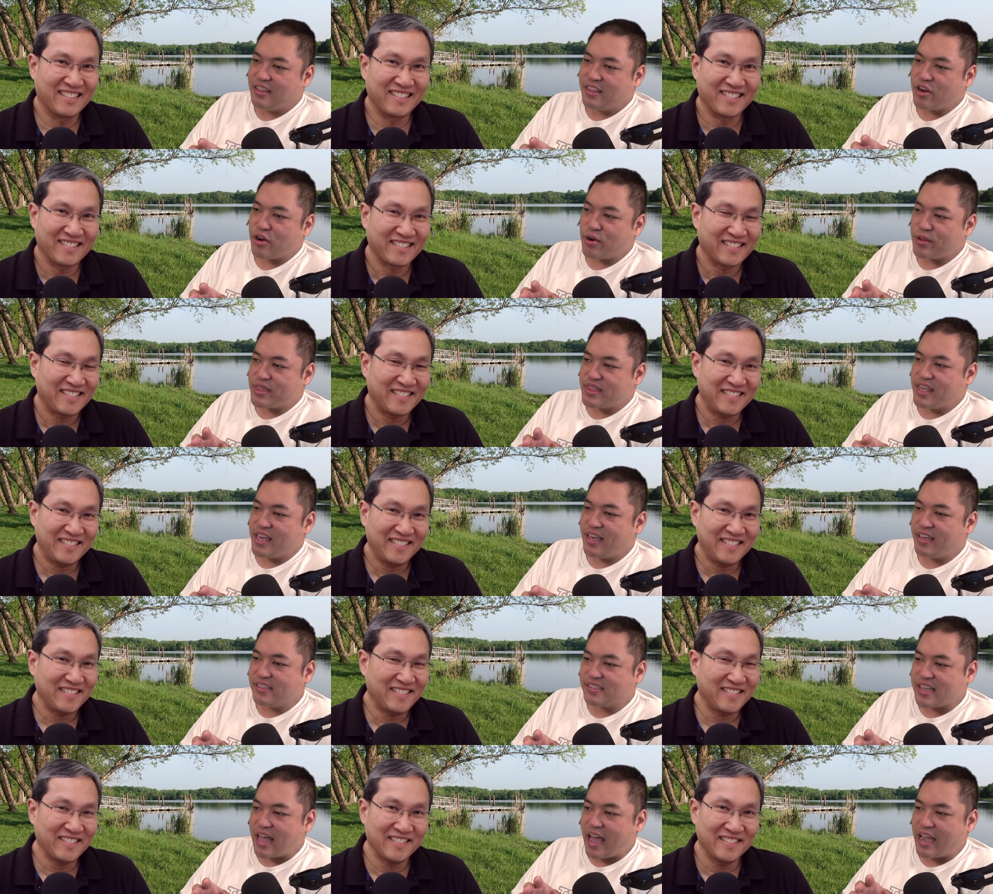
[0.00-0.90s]
Speaker 1: there are
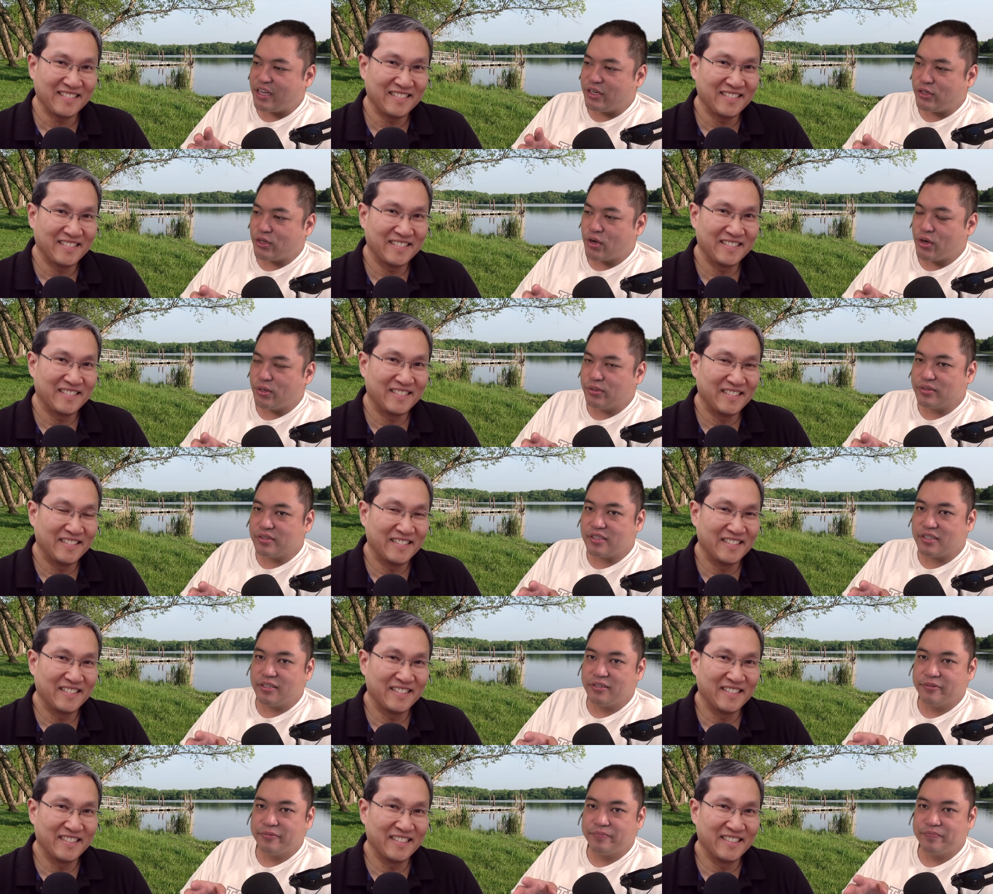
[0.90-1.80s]
things I
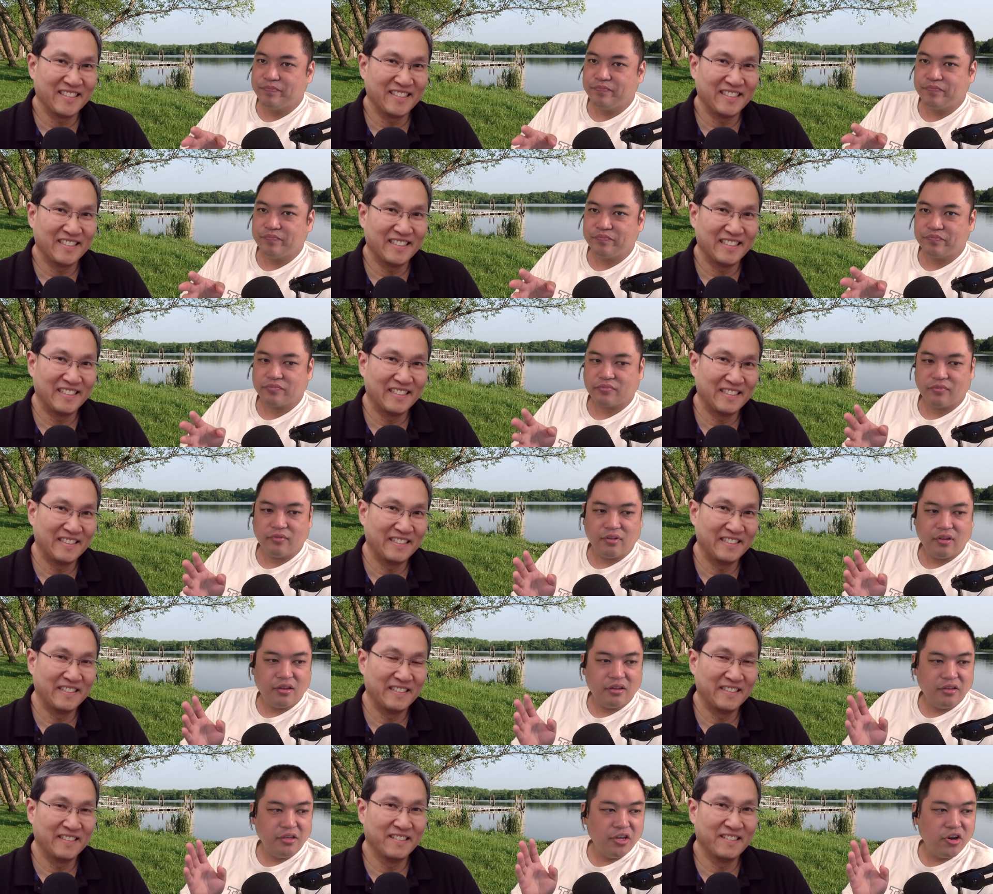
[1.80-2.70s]
don't,
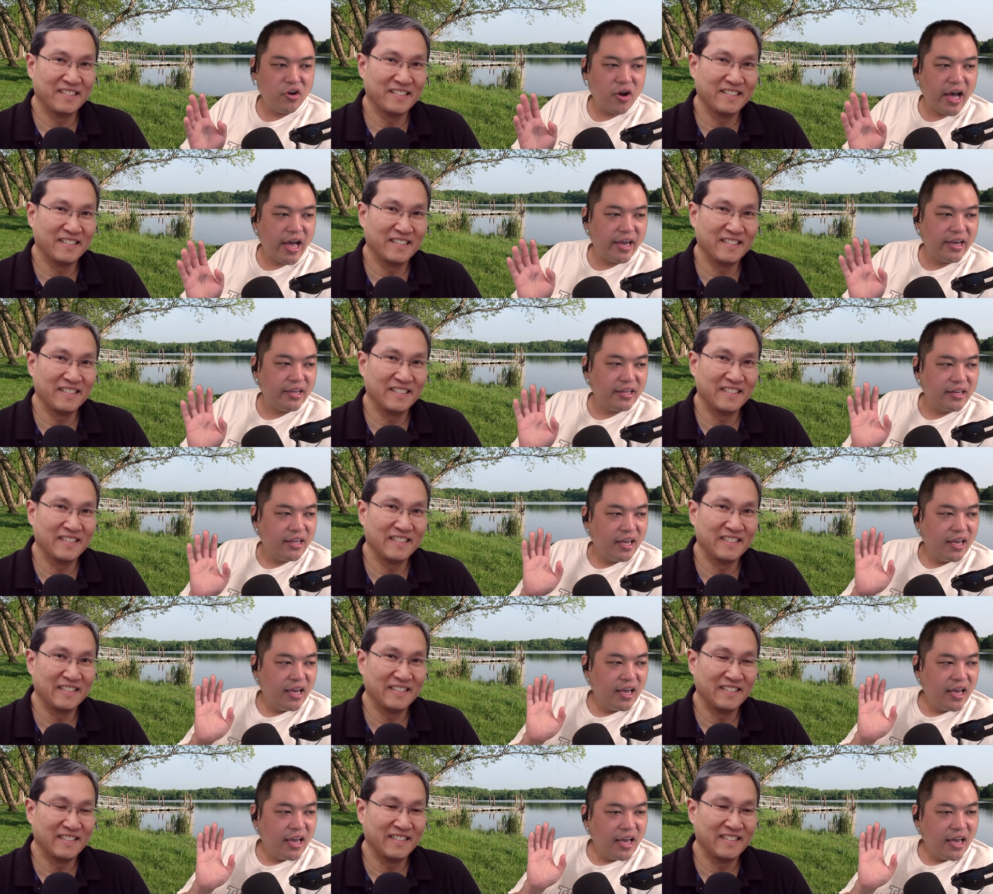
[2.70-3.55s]
you know, I